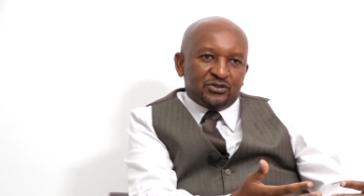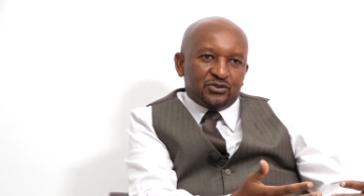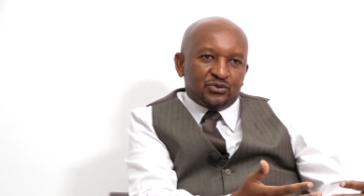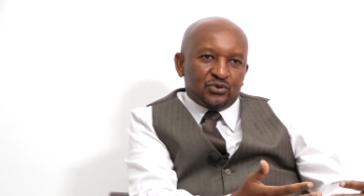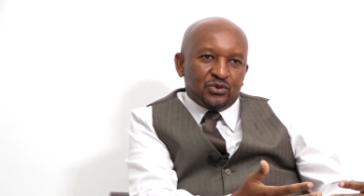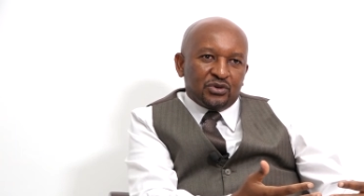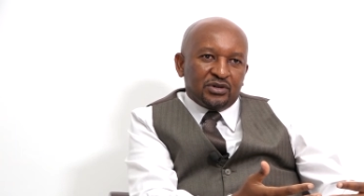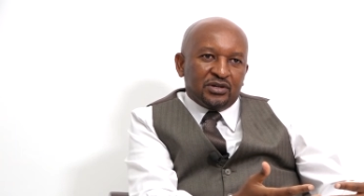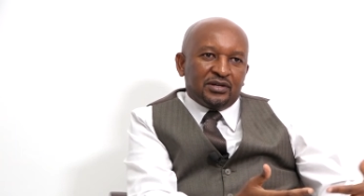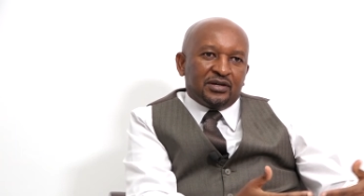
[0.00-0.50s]
tool.
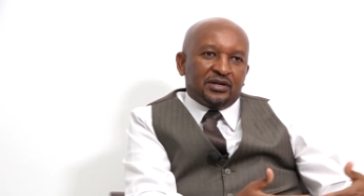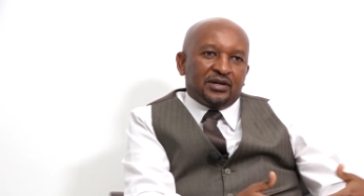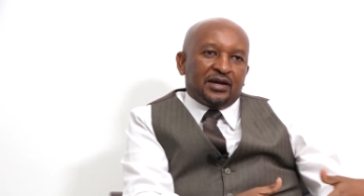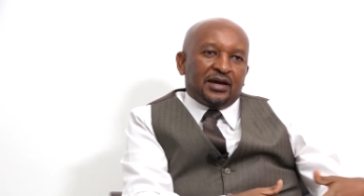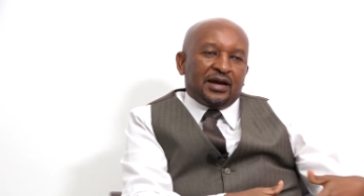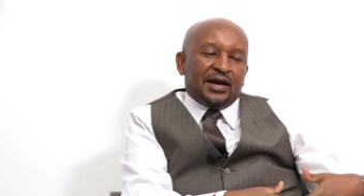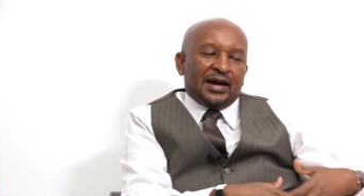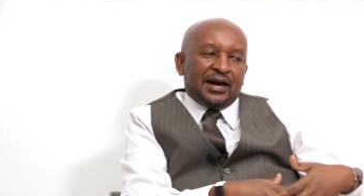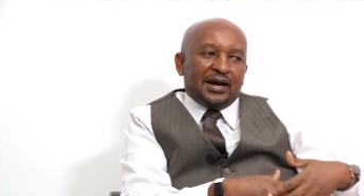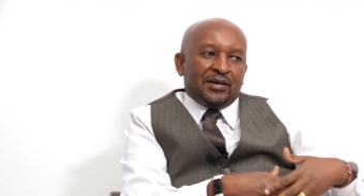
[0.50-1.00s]

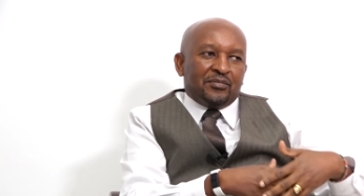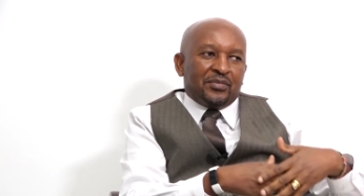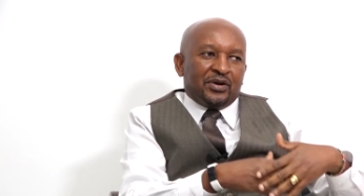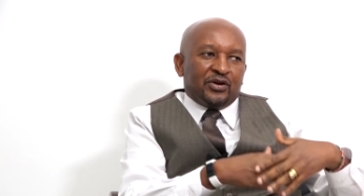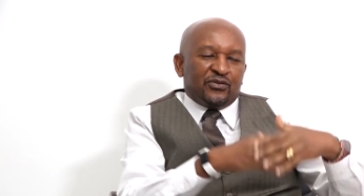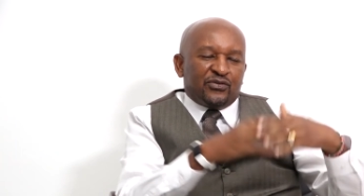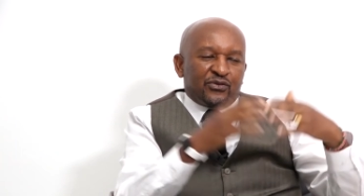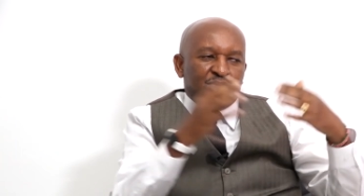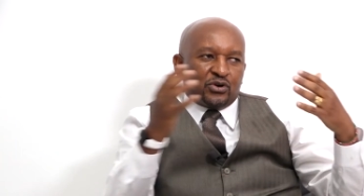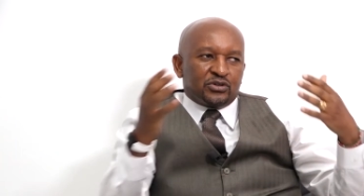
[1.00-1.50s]
And
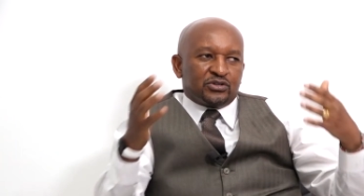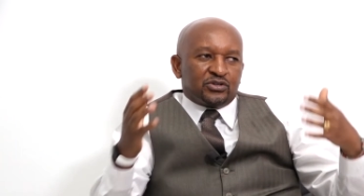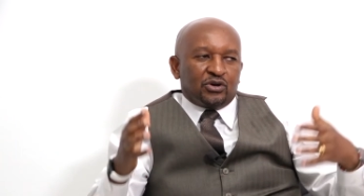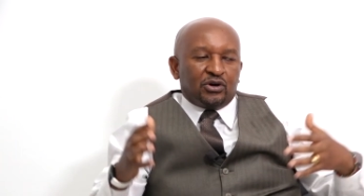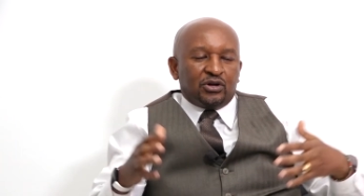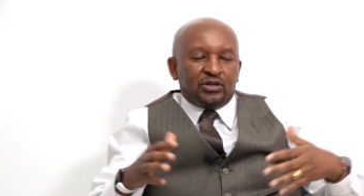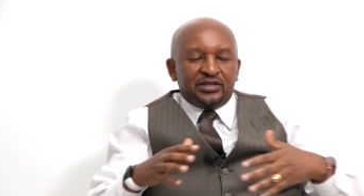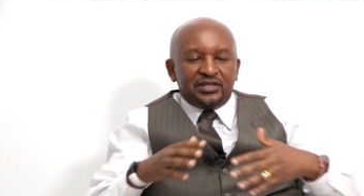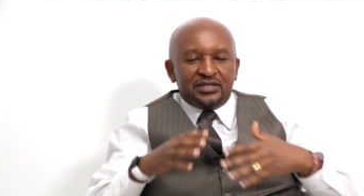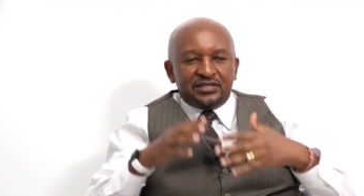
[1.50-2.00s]
of course,
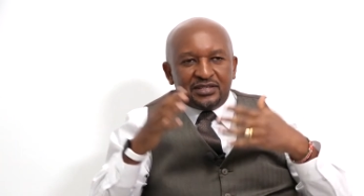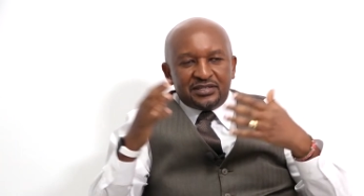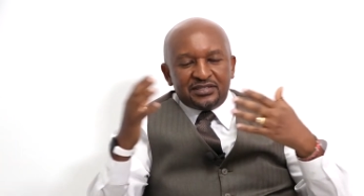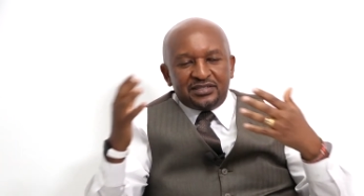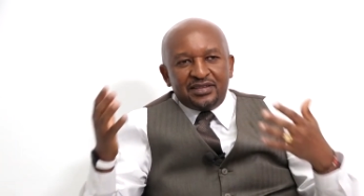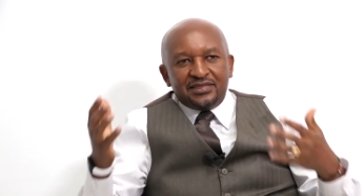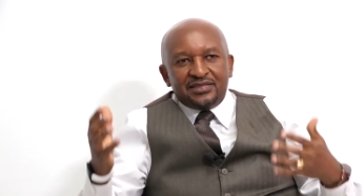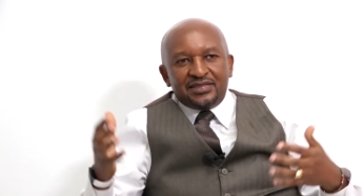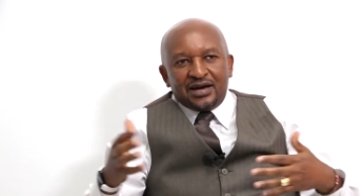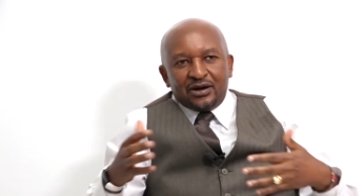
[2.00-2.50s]
all the
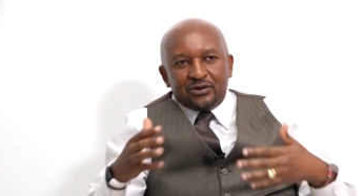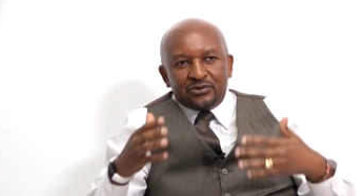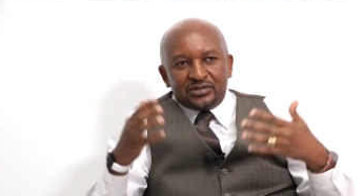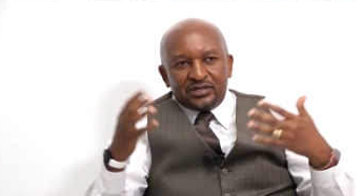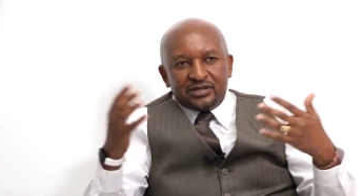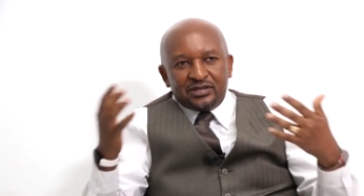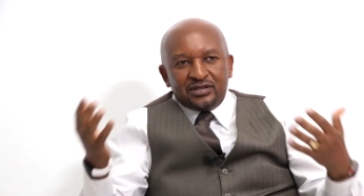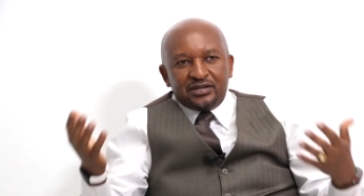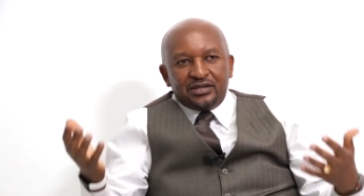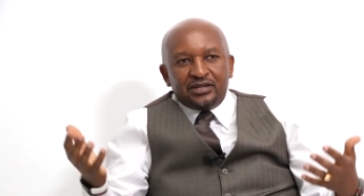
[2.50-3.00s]

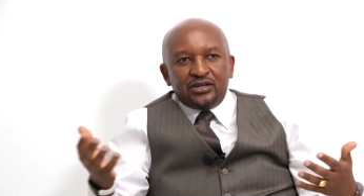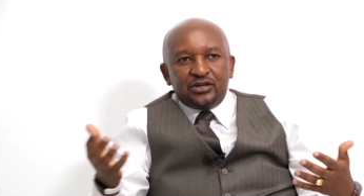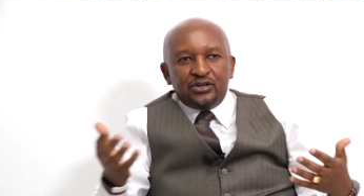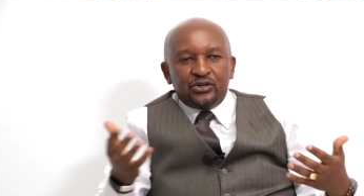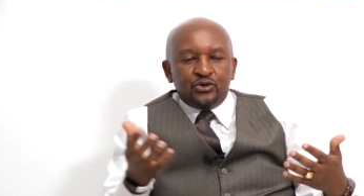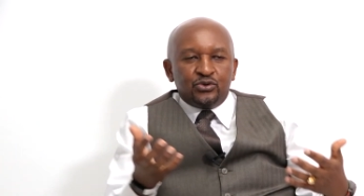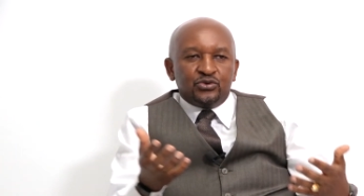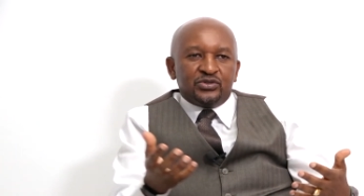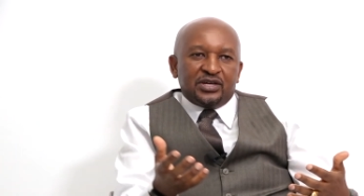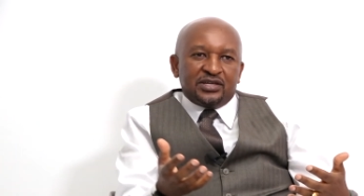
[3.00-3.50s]
16,000
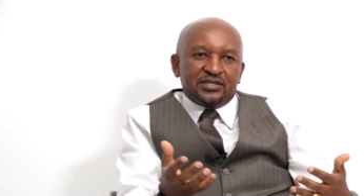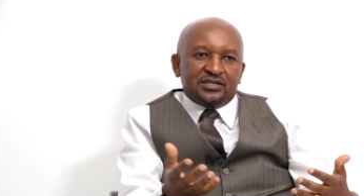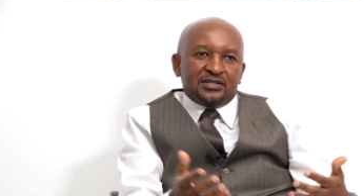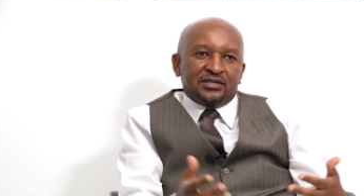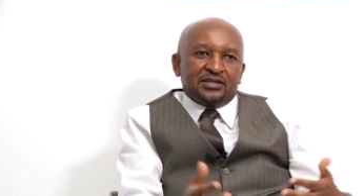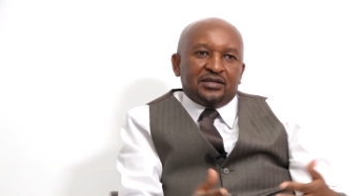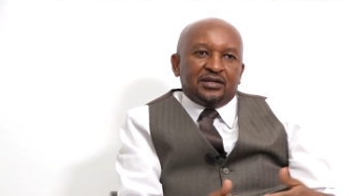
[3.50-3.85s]
users.